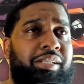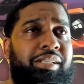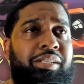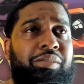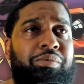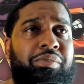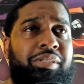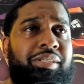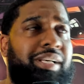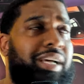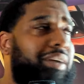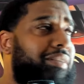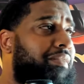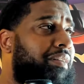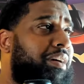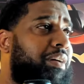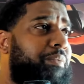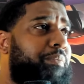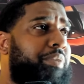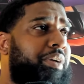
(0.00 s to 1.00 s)
He was a
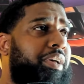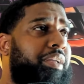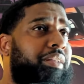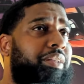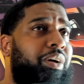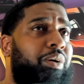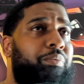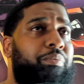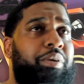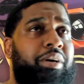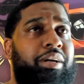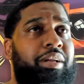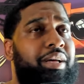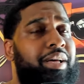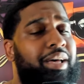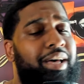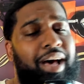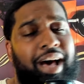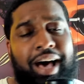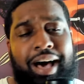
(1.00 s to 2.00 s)
second-round pick, though, but
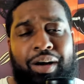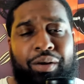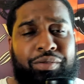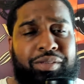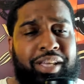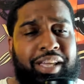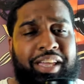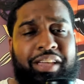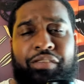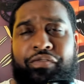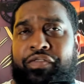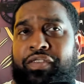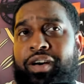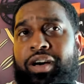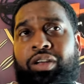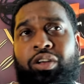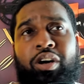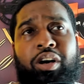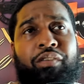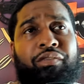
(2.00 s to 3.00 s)
I don't think he
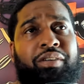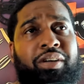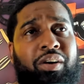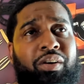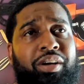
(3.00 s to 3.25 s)
fell off, though.